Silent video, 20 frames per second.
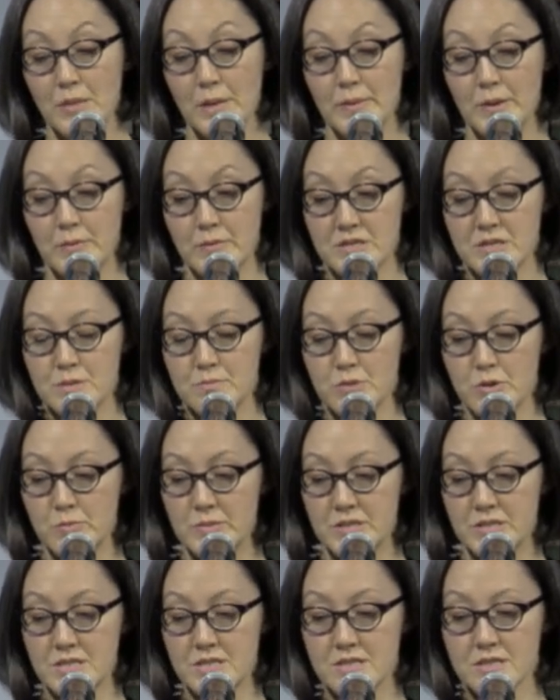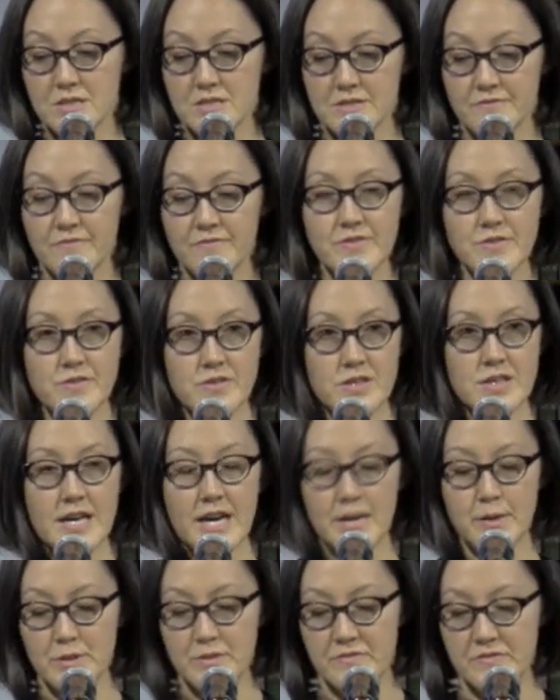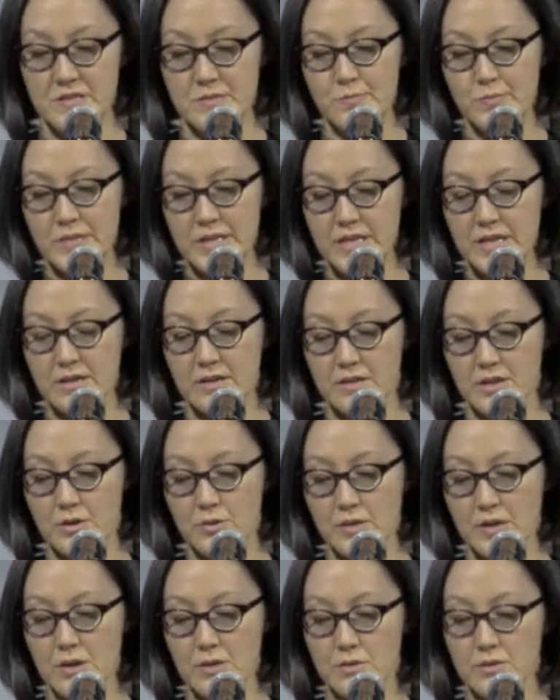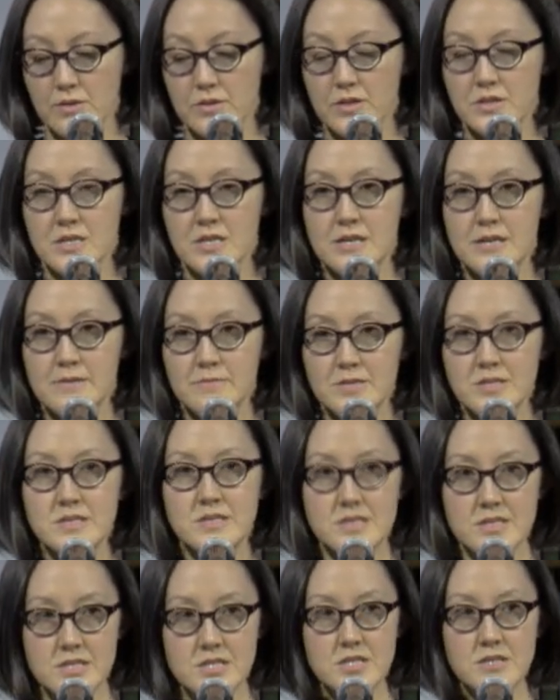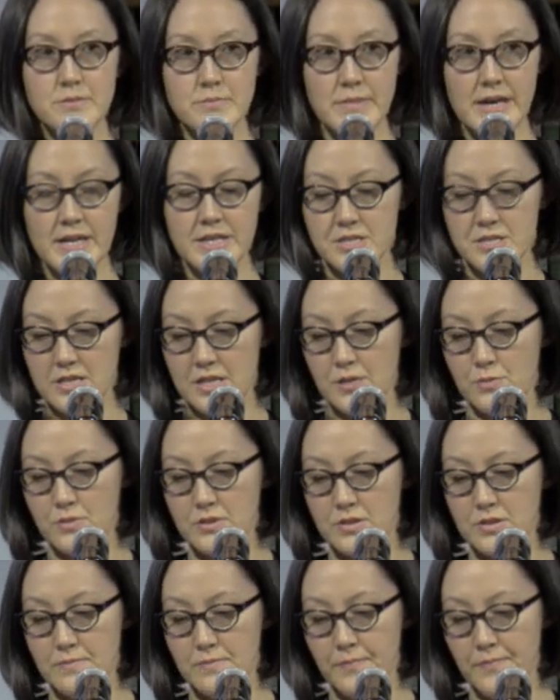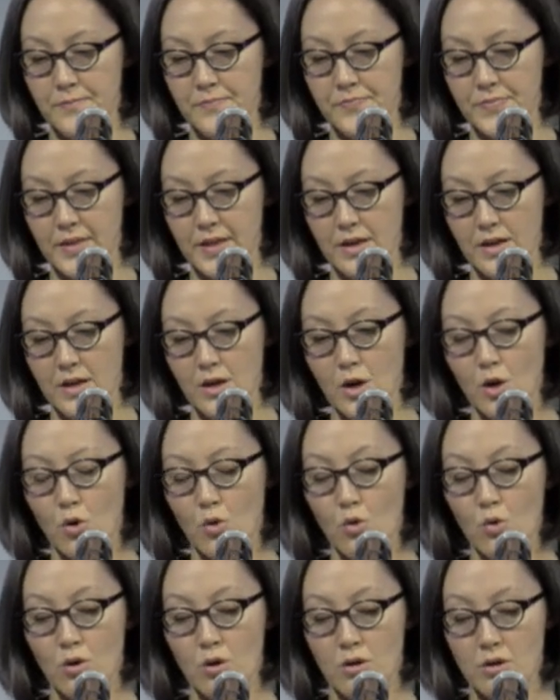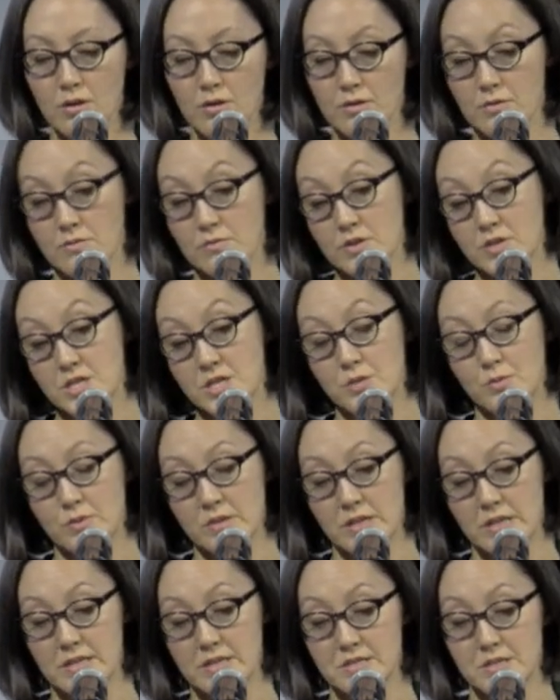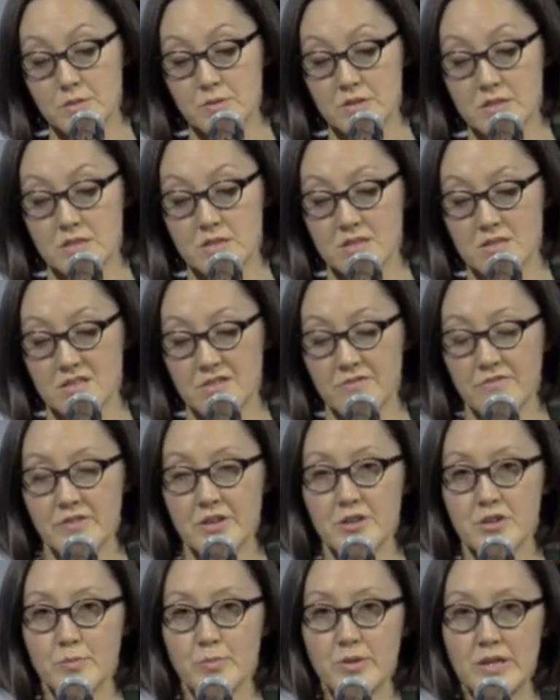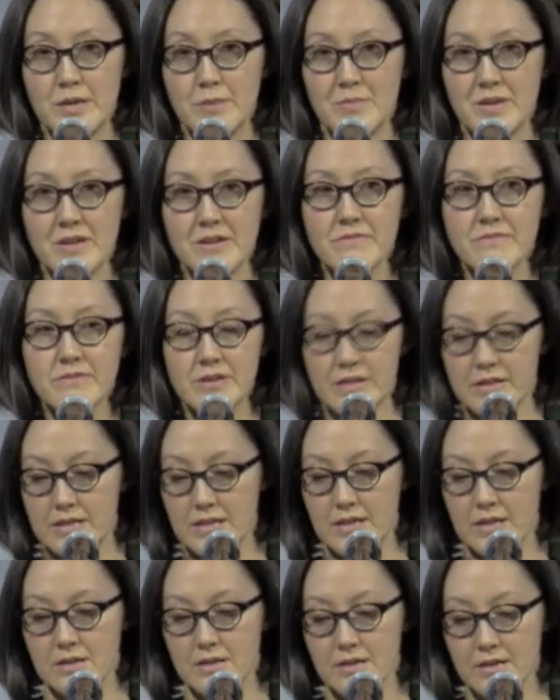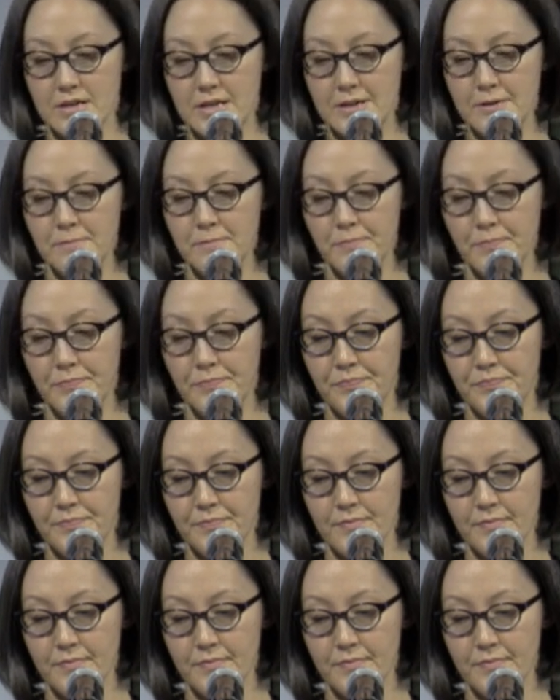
Maybe it was the moment she saw his filthy habit of spitting on the ground all the time, just as she'd imagined he would or when she realized it was unfair to blame everything on him.